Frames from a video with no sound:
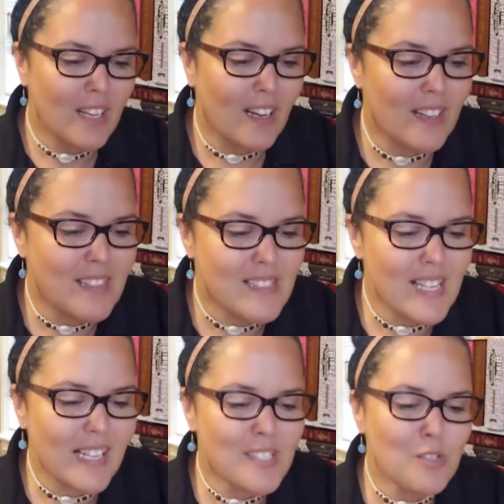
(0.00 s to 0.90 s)
Uh, the
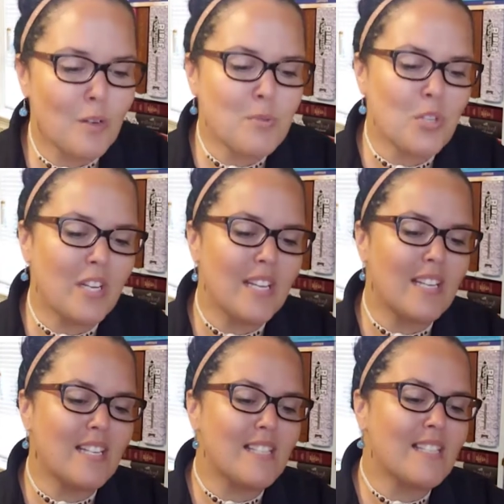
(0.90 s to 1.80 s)
second scripture
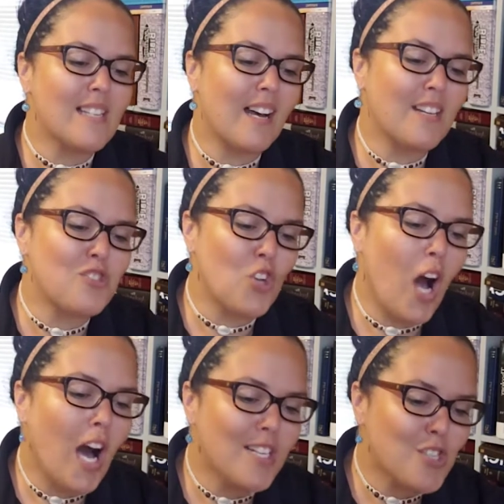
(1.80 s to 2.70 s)
is uh,
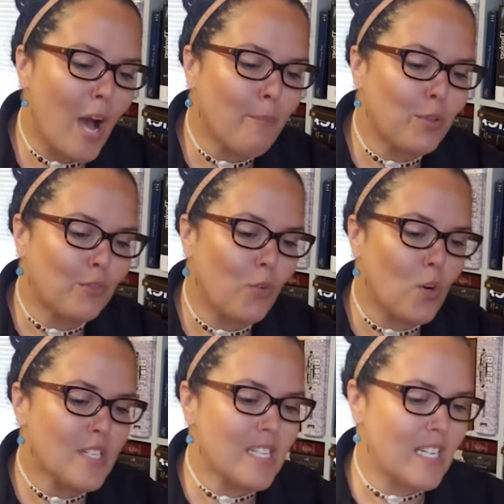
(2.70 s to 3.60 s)
John chapter
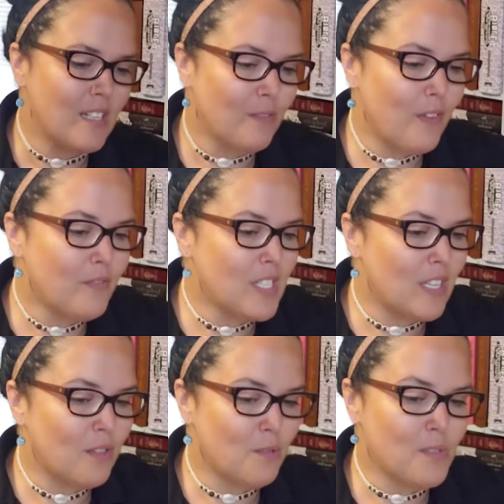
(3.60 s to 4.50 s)
14,
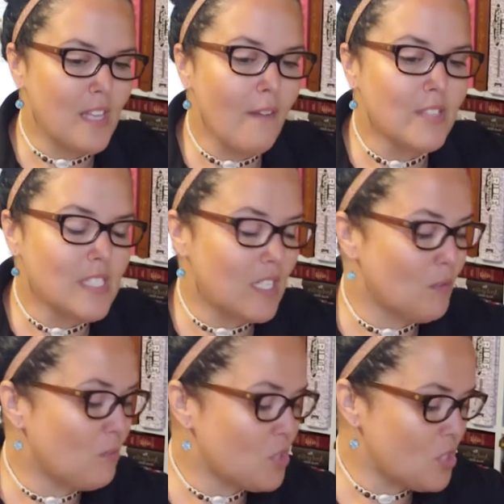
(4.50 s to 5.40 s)
15 through 17,
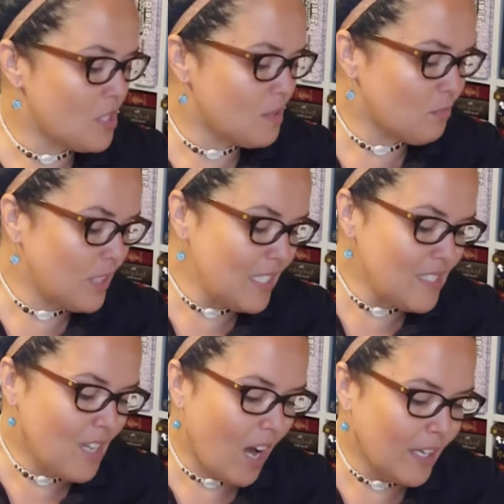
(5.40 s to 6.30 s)
which is really
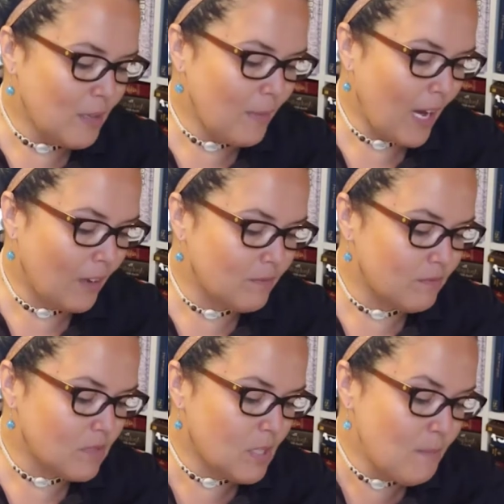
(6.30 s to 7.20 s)
talking about,
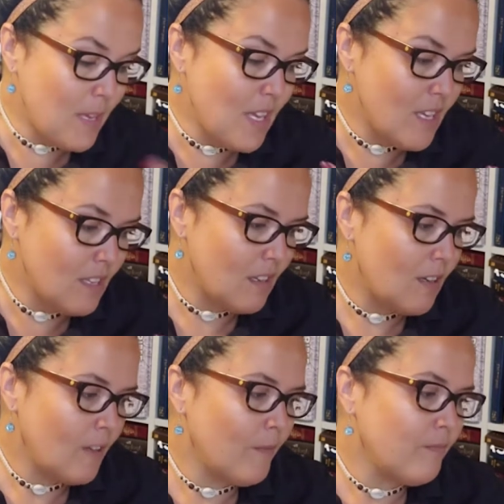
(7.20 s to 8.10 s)
to me,
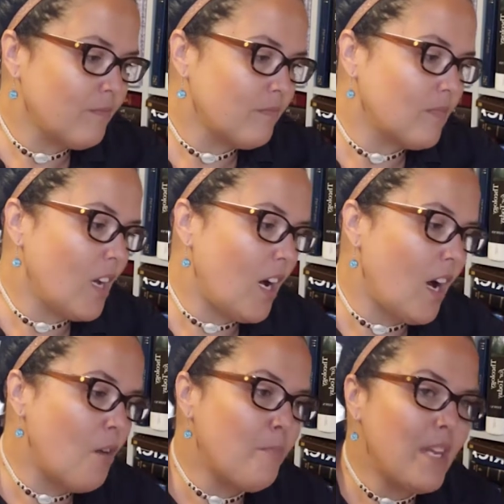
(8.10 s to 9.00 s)

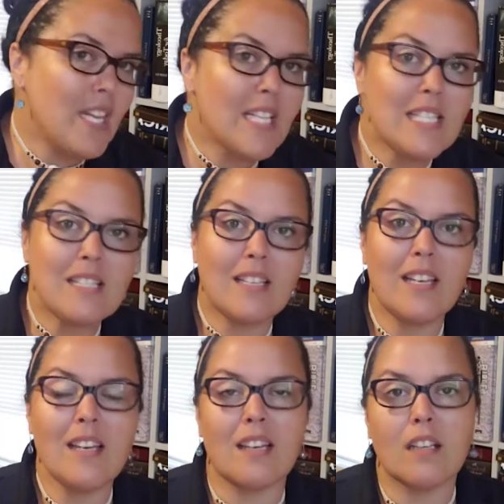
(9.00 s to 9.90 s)
uh, obedience is
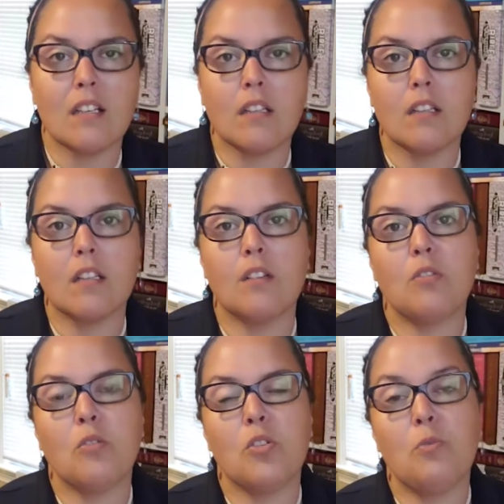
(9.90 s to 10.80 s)
key.
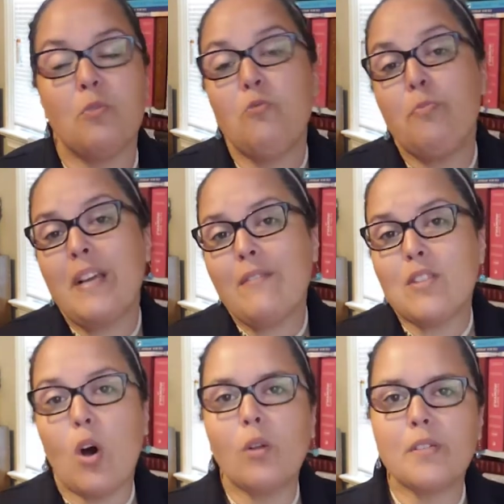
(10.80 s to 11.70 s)
Uh, you, have been given
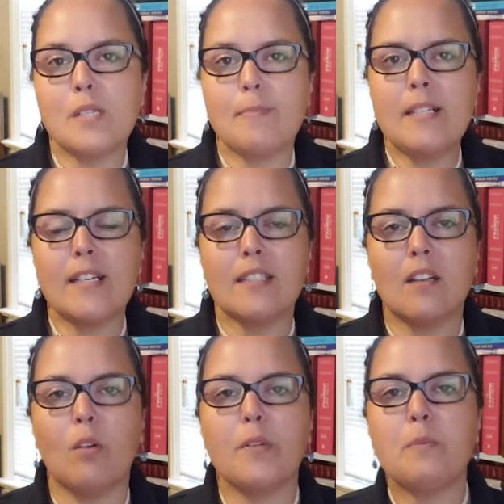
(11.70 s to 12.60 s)
the Holy Spirit, and the
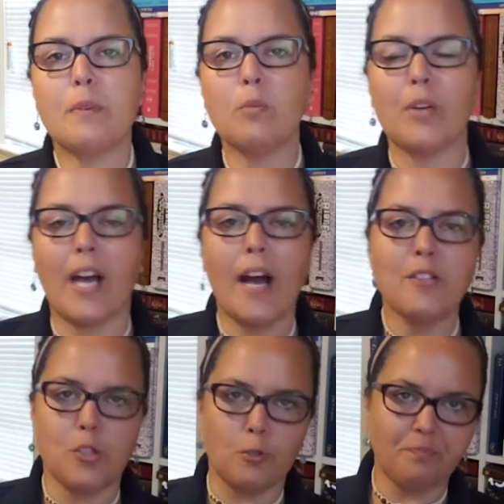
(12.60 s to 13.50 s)
Holy Spirit will
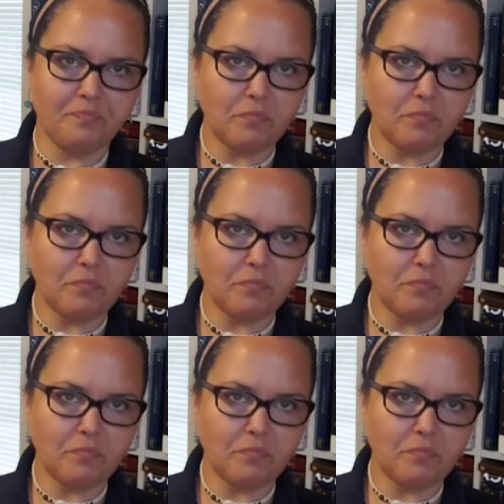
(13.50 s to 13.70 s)
guide you.